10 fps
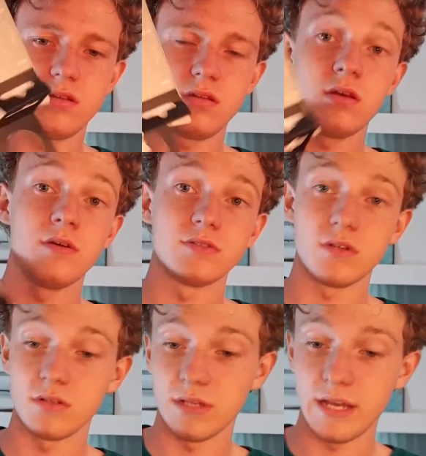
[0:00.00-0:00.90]
Oh, it's got a
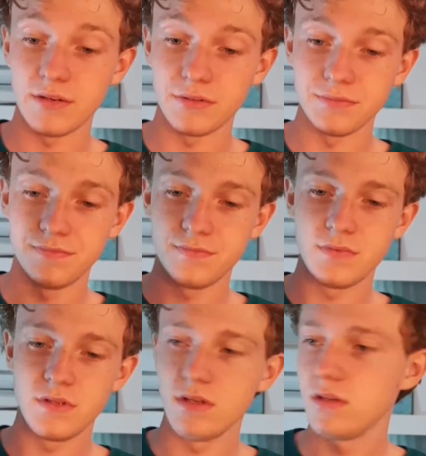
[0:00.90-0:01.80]
little handle.
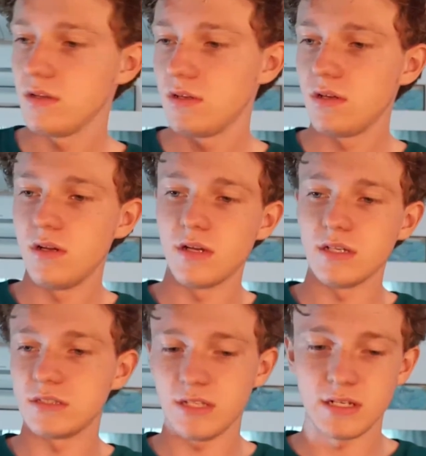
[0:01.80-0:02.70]
Okay,
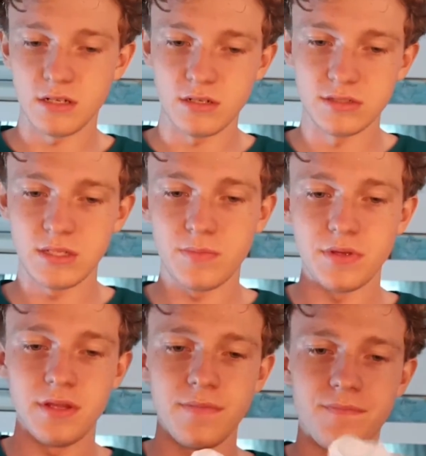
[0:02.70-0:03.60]
so that can close up again.